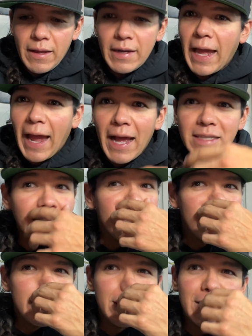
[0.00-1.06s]
has
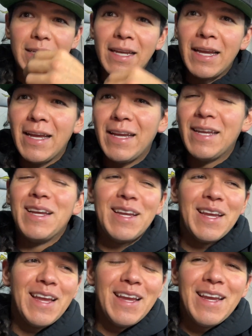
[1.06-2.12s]
energy.
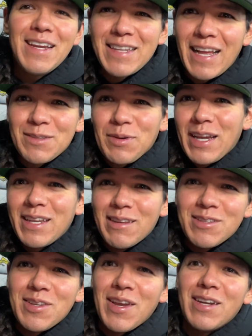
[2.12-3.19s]
That's why it
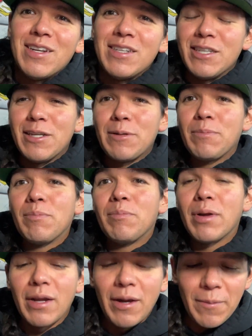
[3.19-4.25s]
gives you energy.
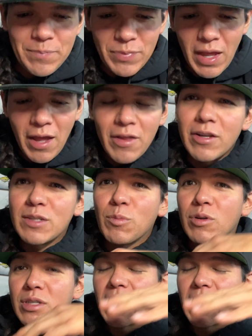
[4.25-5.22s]
But there's more